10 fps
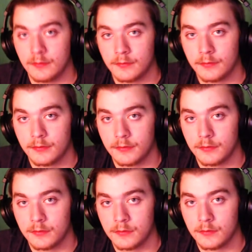
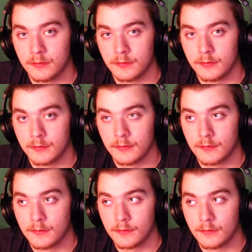
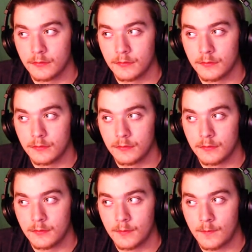
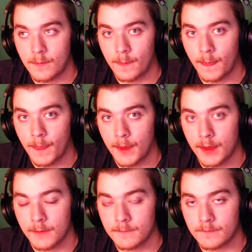
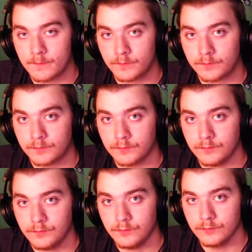
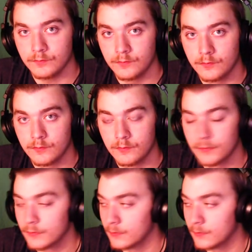[no speech]